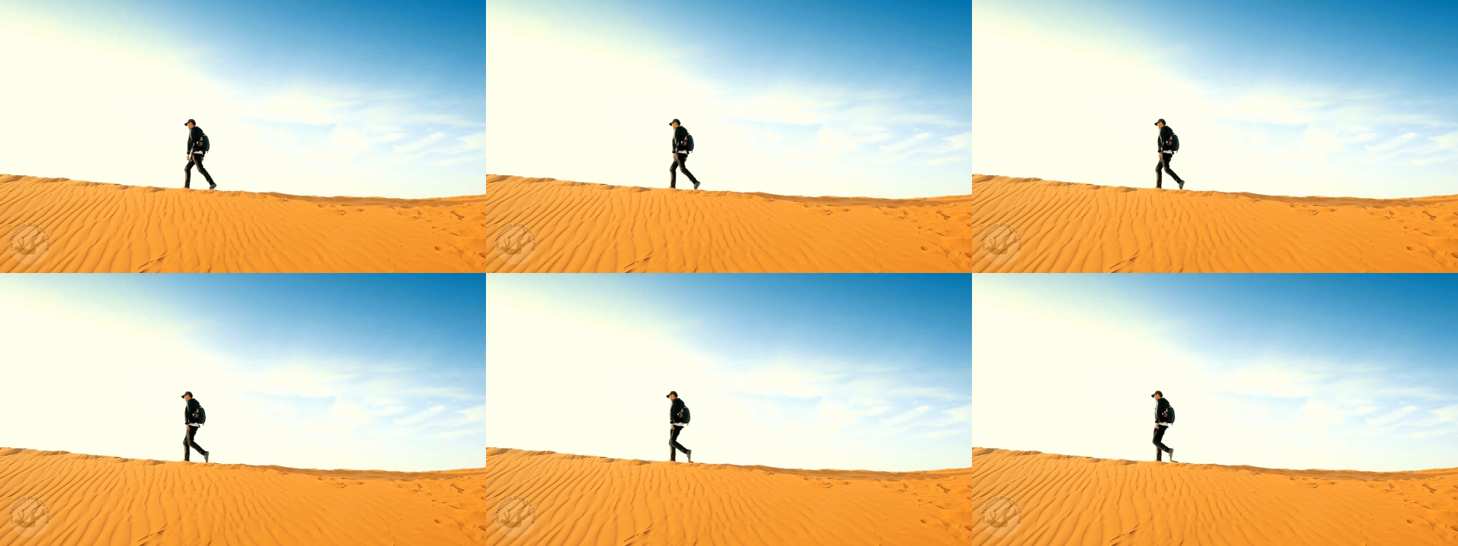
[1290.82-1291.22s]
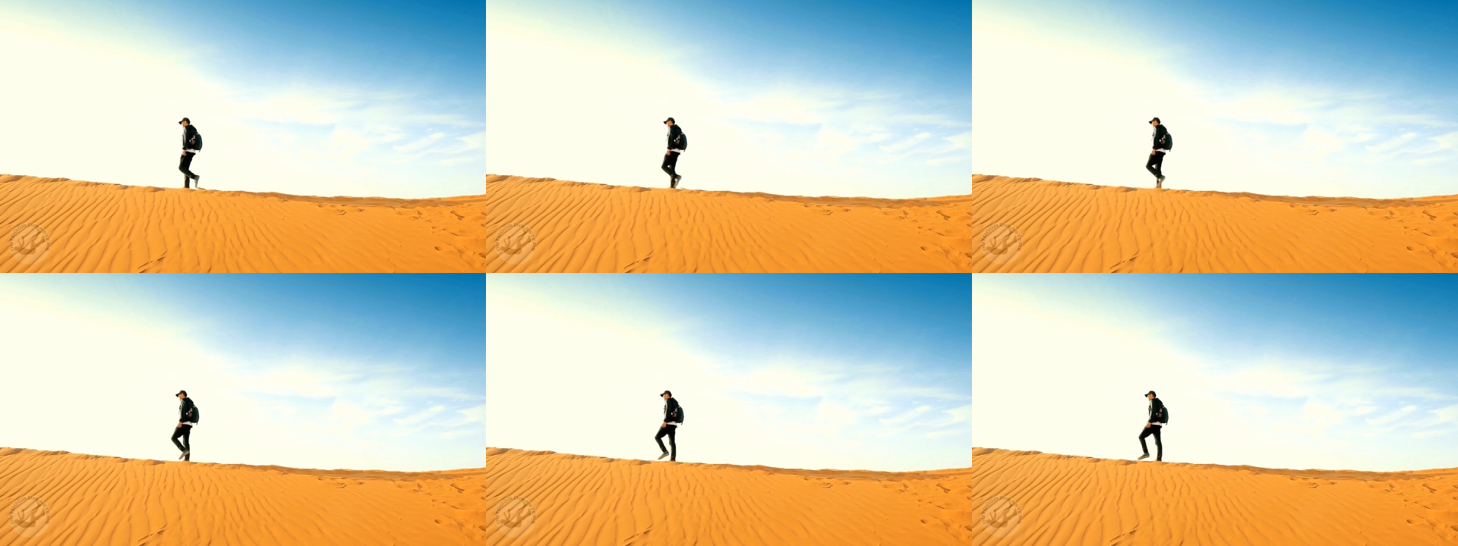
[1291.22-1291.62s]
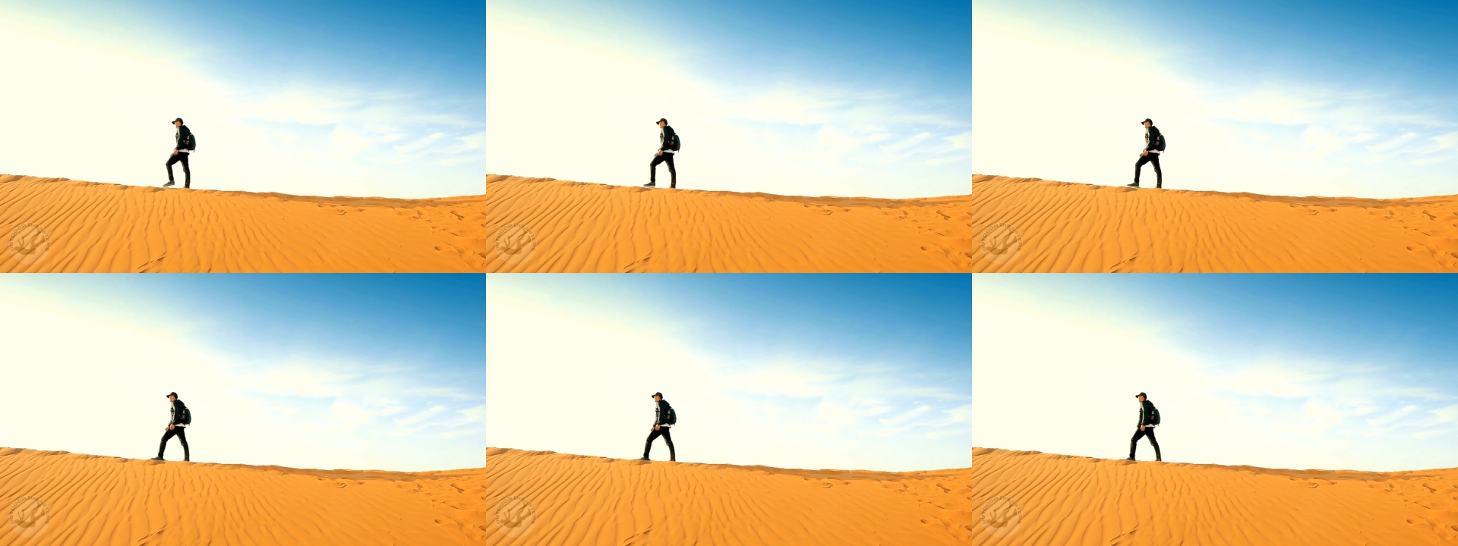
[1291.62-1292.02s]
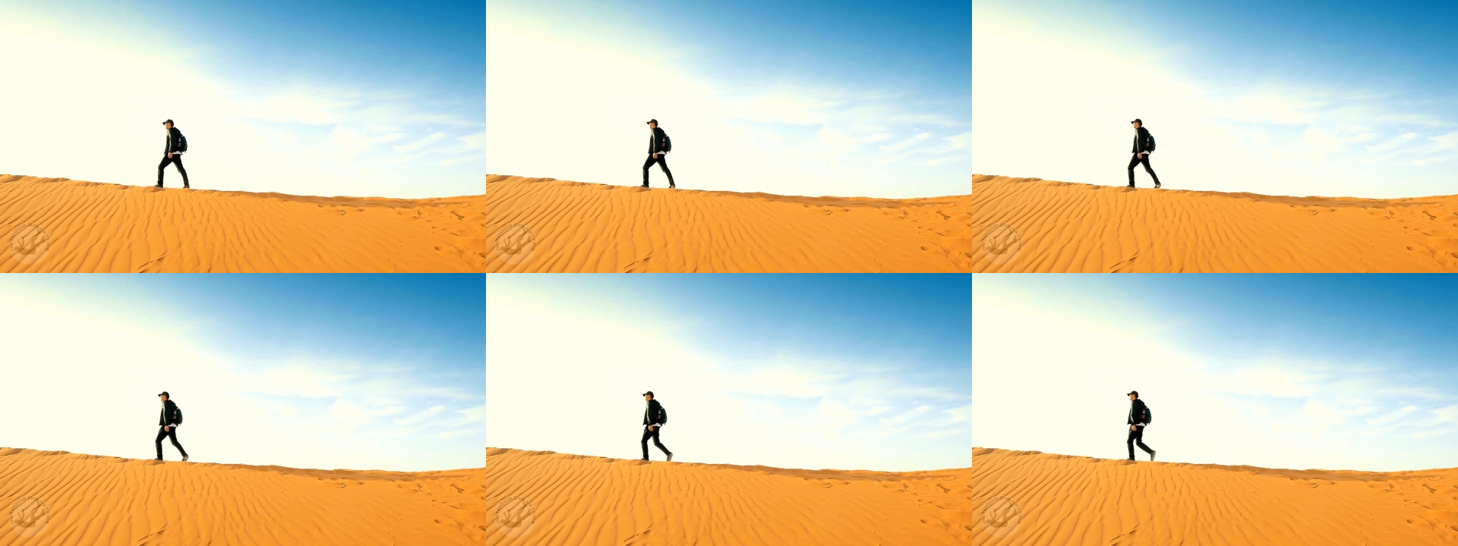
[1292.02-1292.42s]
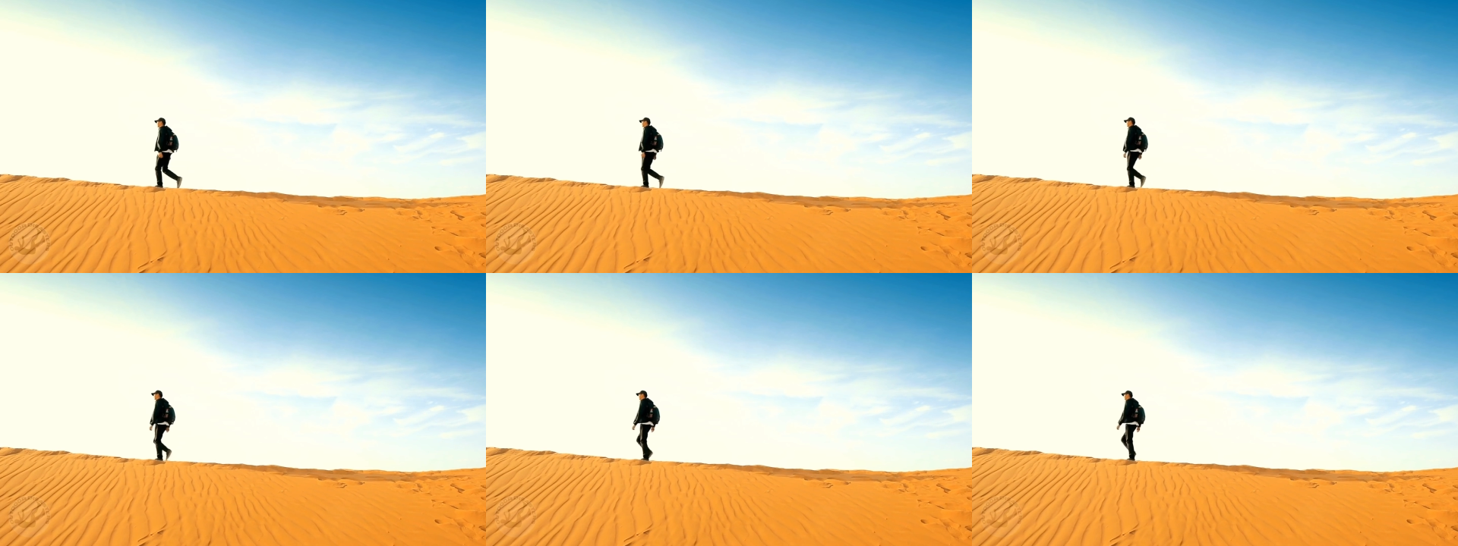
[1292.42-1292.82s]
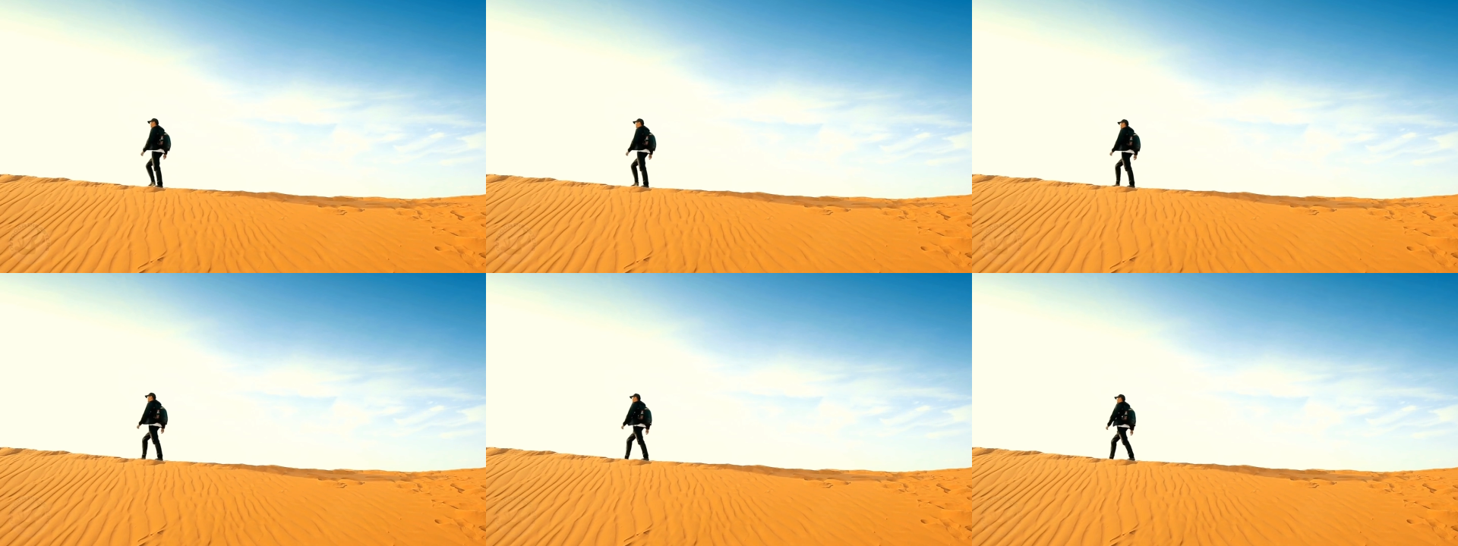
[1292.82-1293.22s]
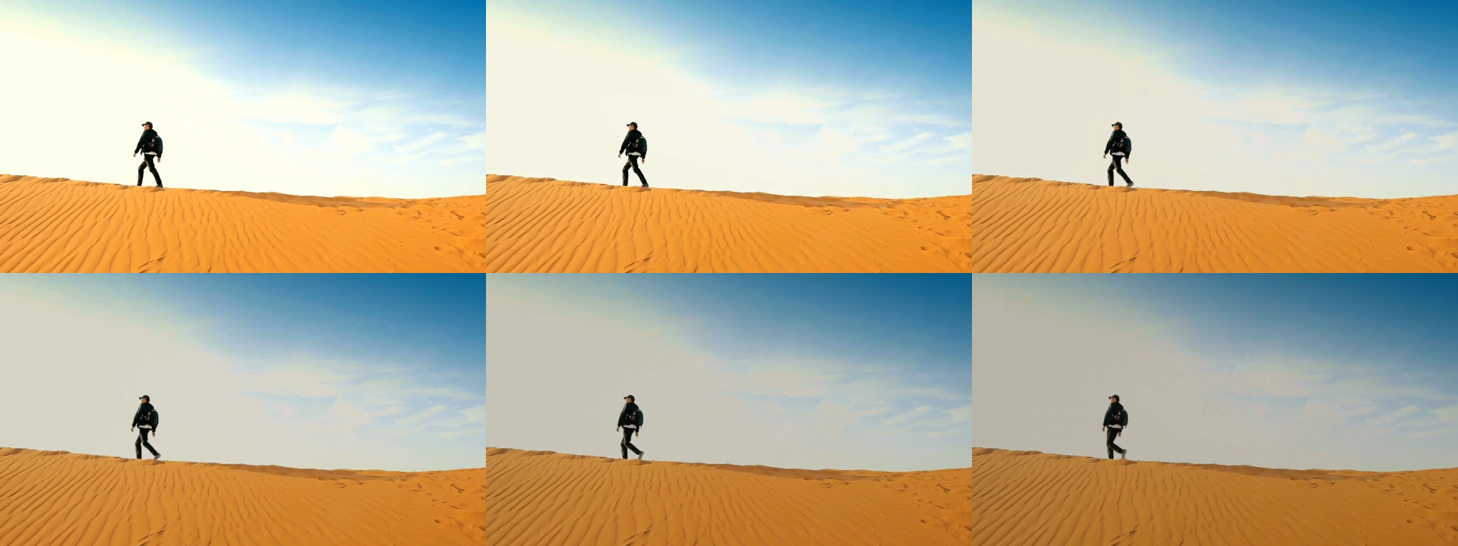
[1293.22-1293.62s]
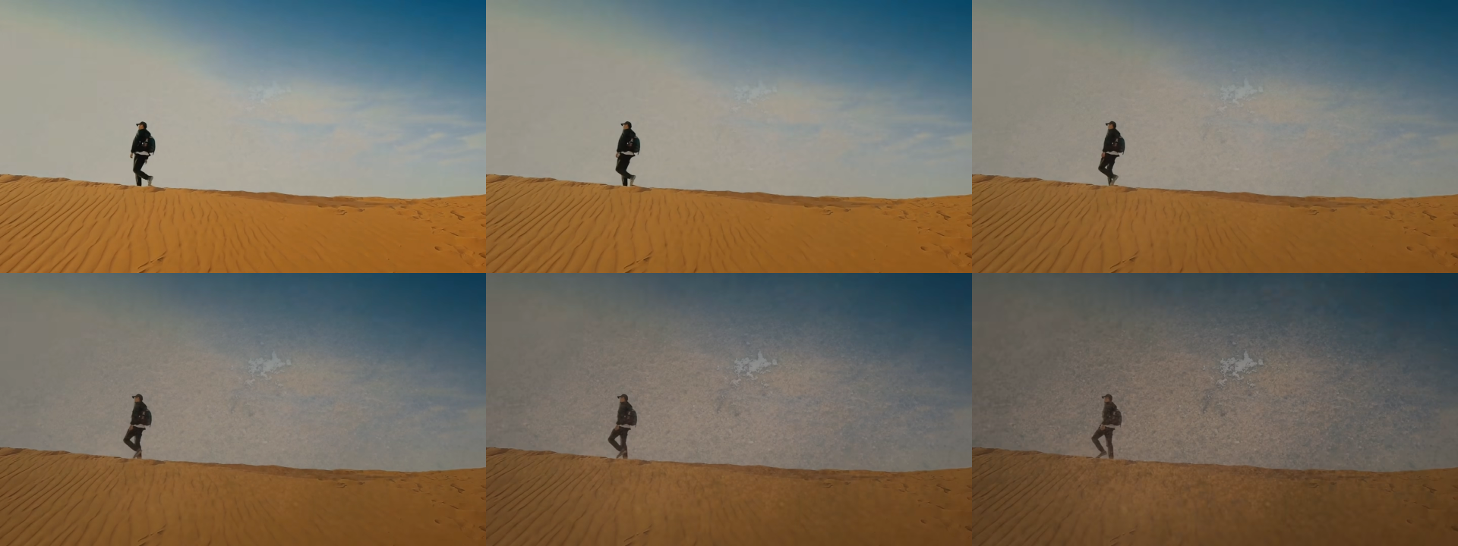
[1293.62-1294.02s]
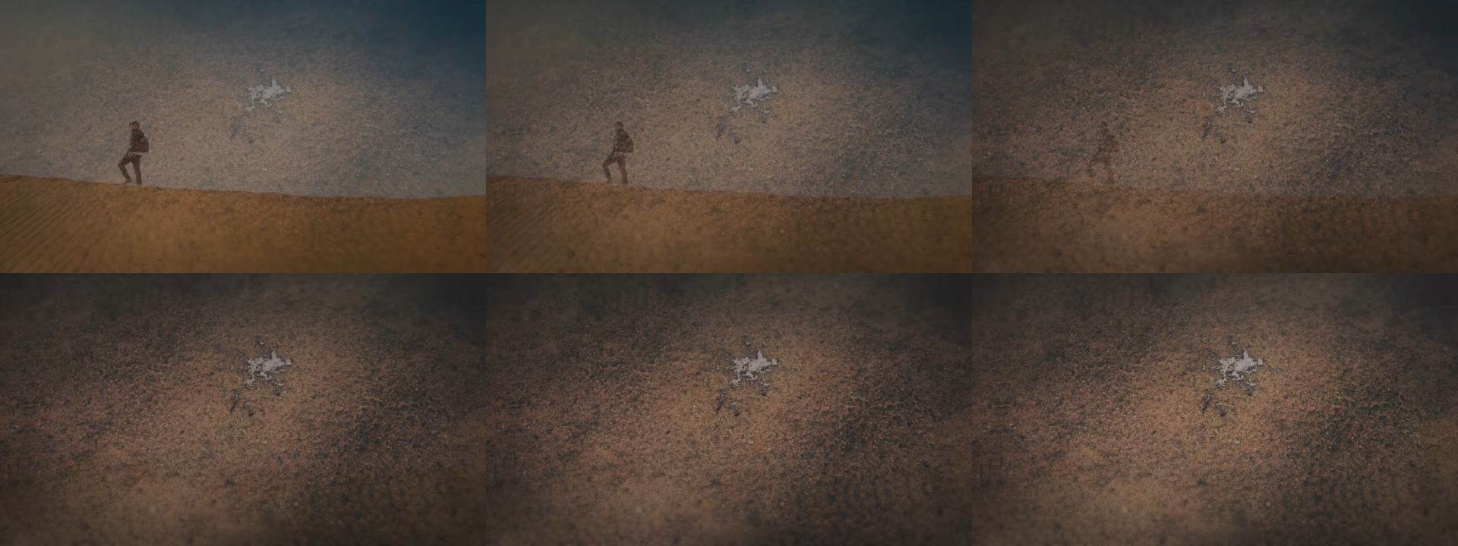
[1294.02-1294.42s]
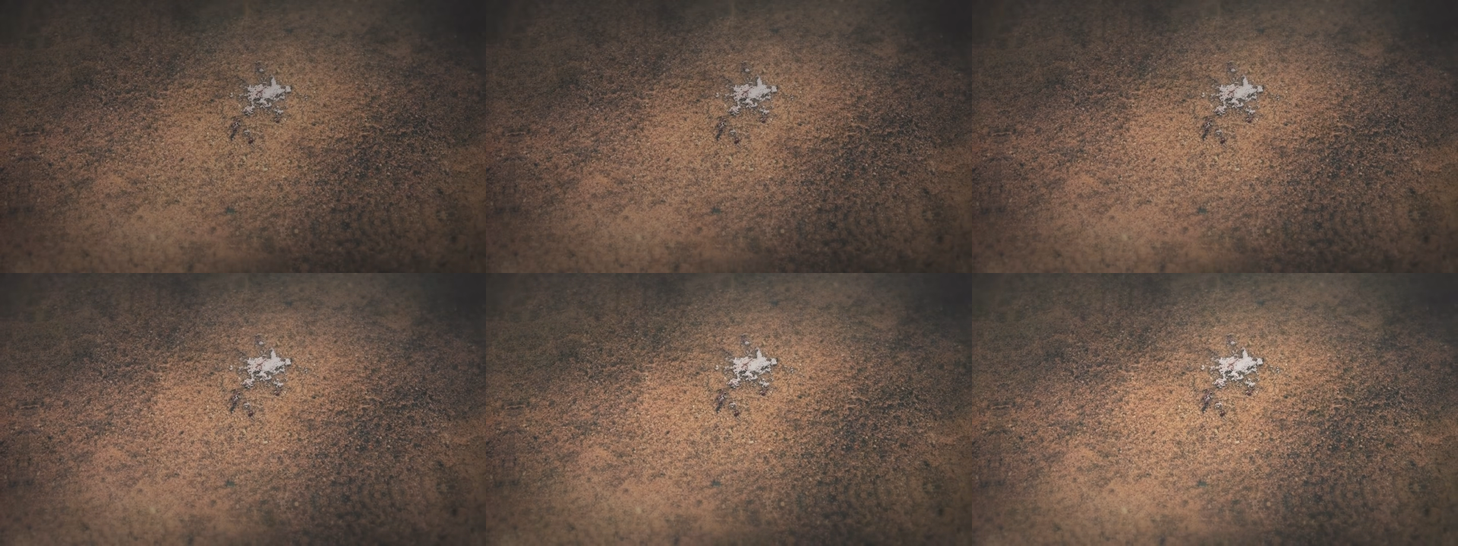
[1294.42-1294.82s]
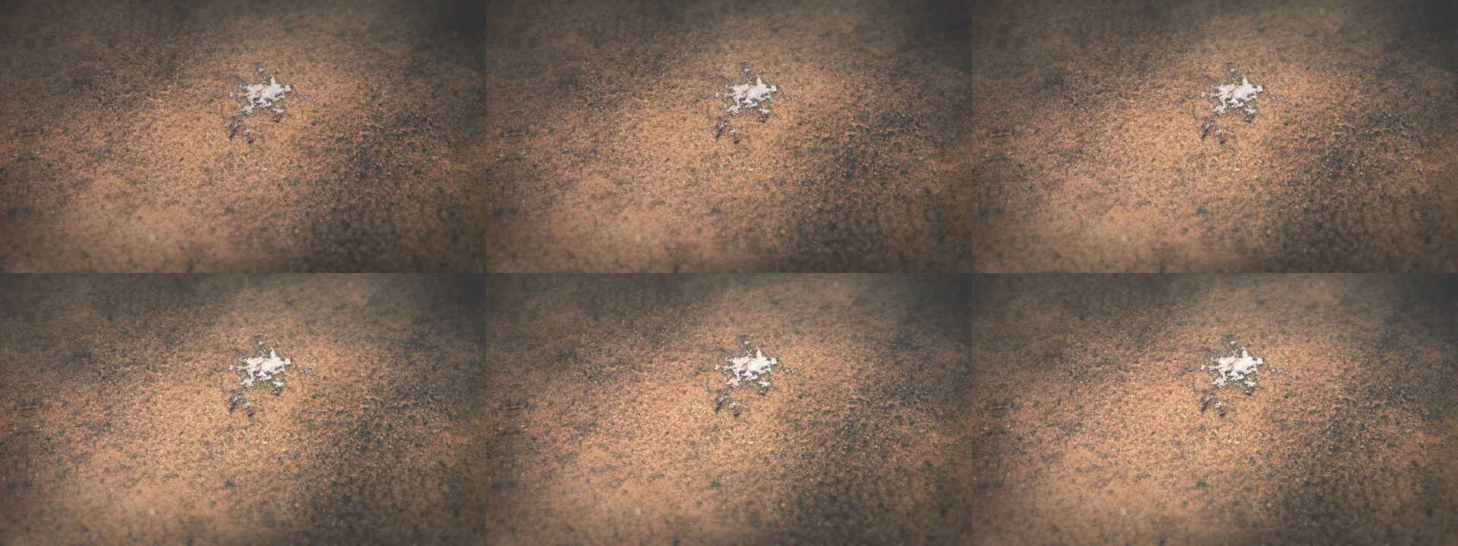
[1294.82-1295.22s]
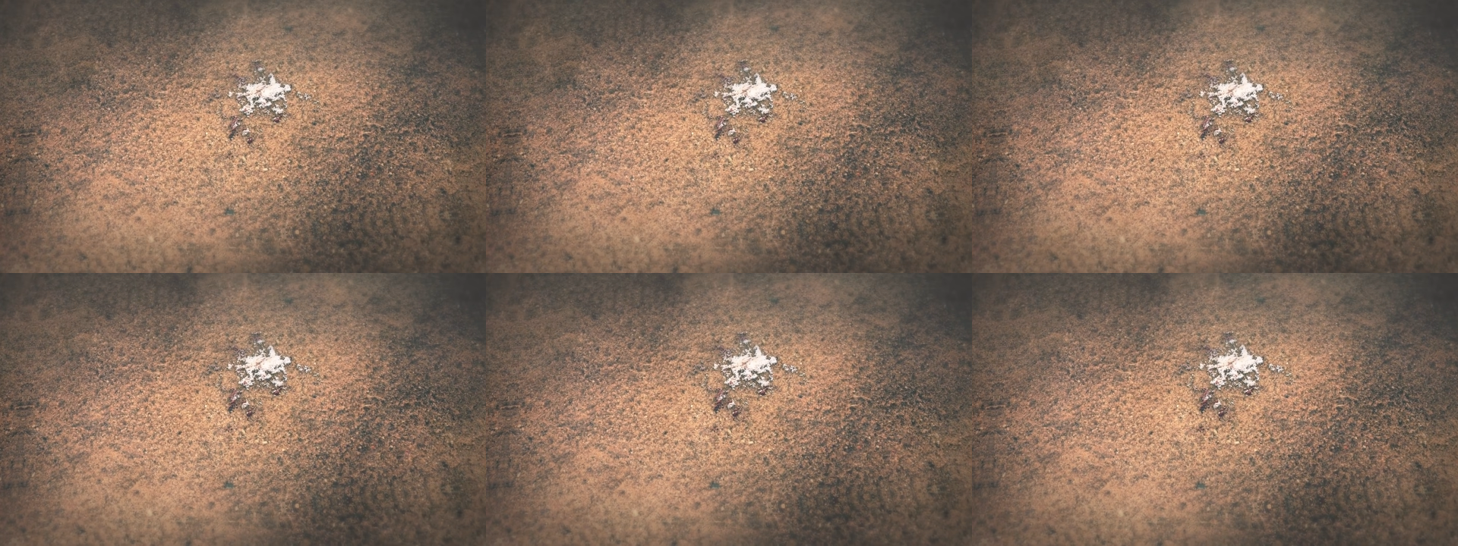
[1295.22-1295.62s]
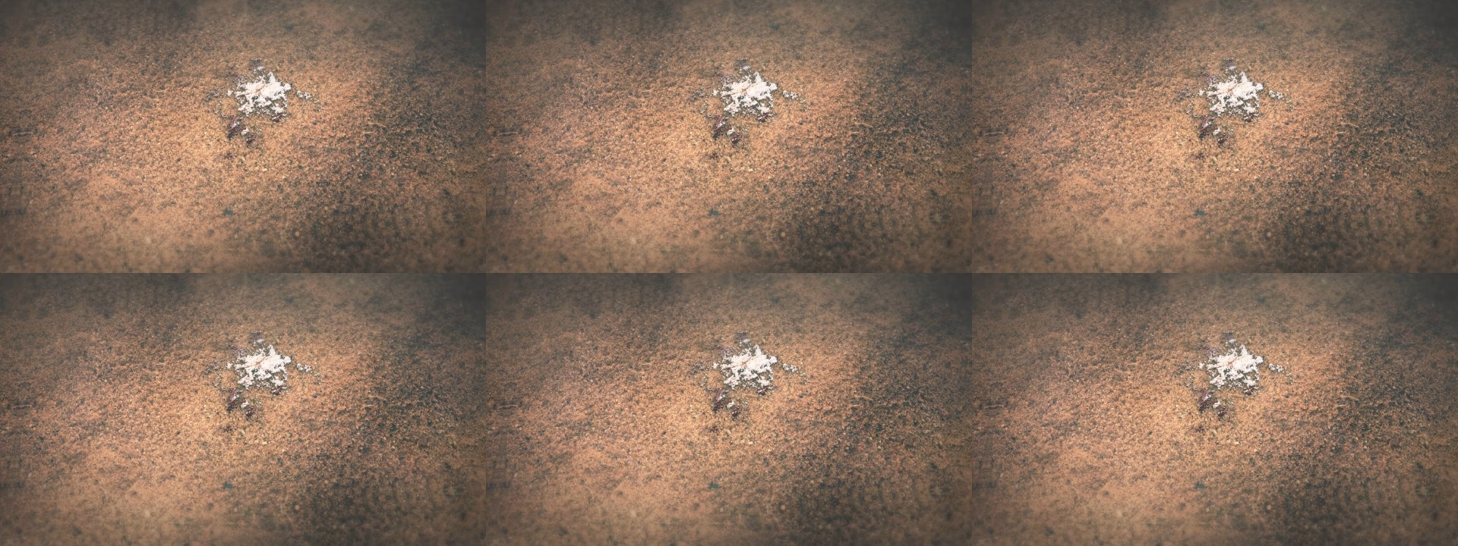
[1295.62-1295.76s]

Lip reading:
[unreadable: no face in view]